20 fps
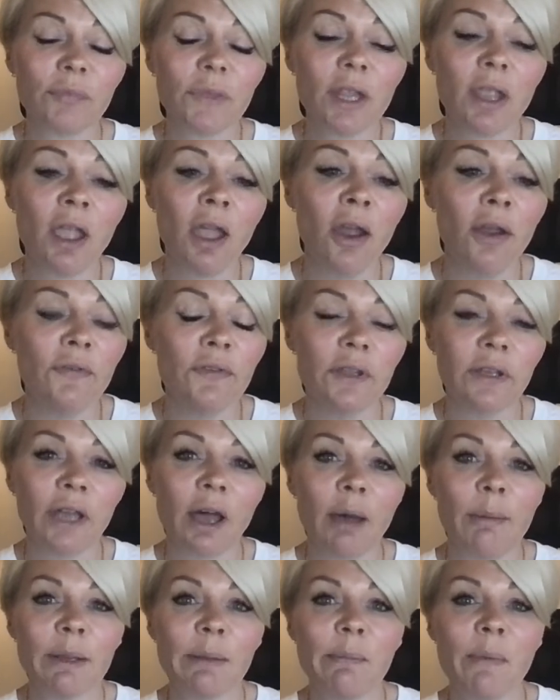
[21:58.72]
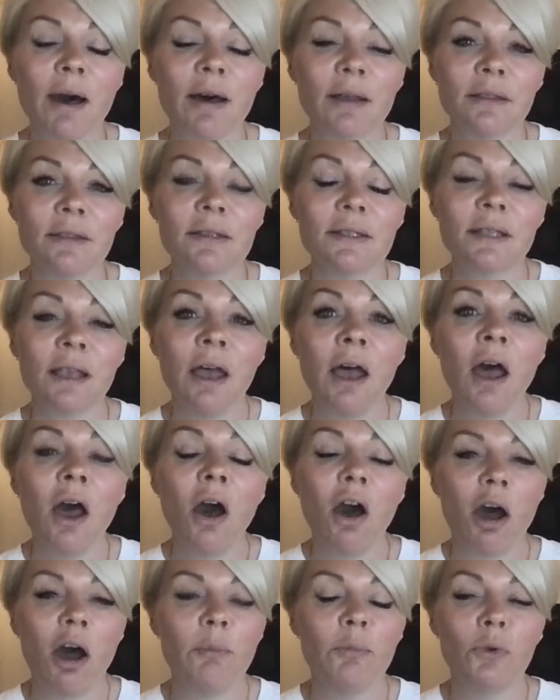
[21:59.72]
over the coming months,
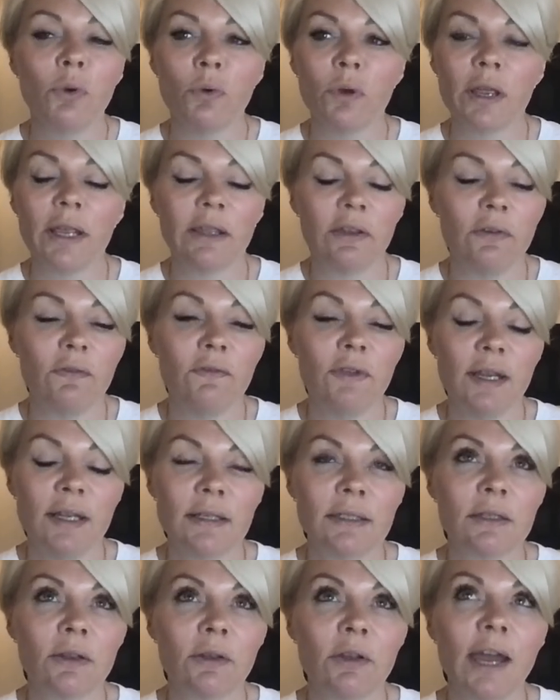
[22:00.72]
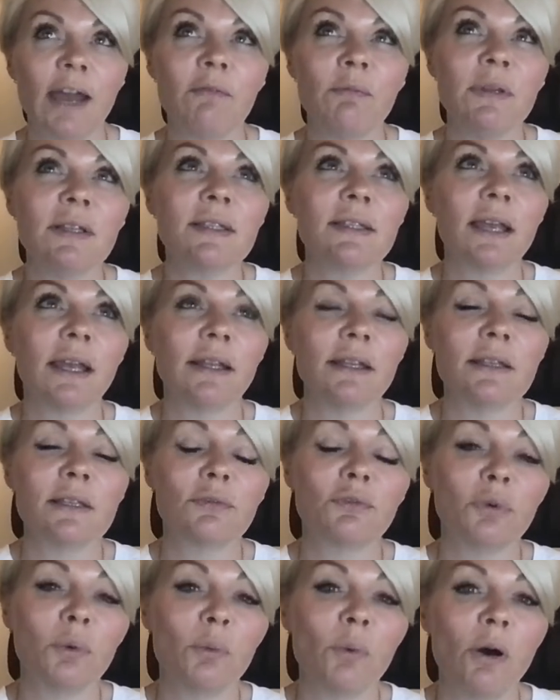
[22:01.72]
I'm not convinced, and I have been saying this
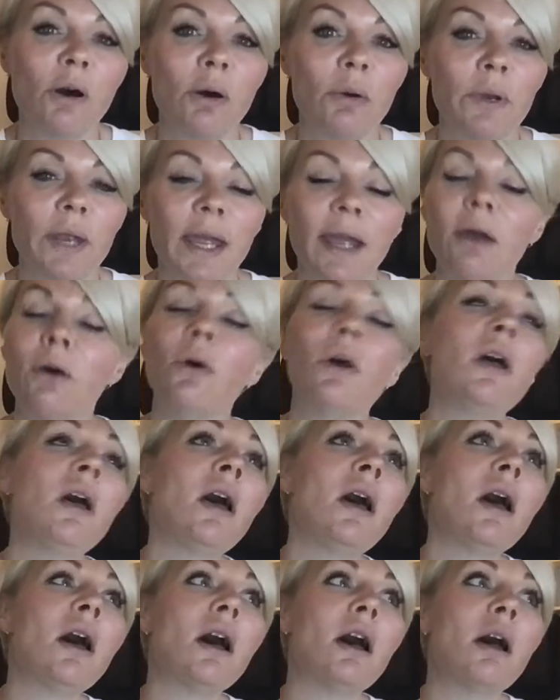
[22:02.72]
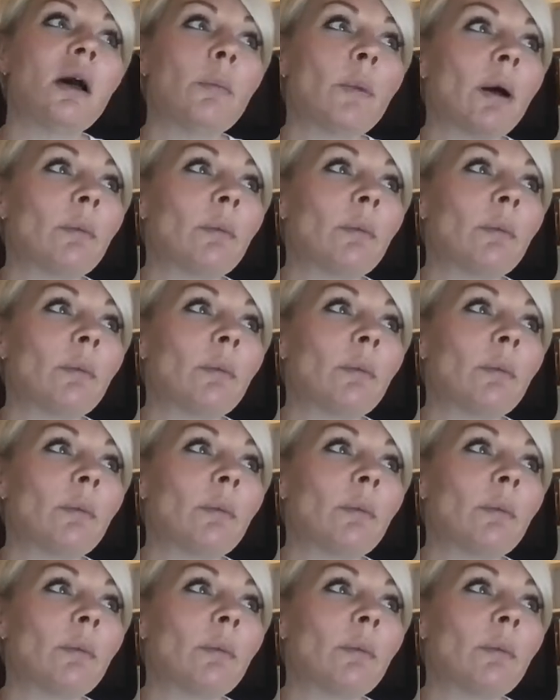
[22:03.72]
for a while now, I'm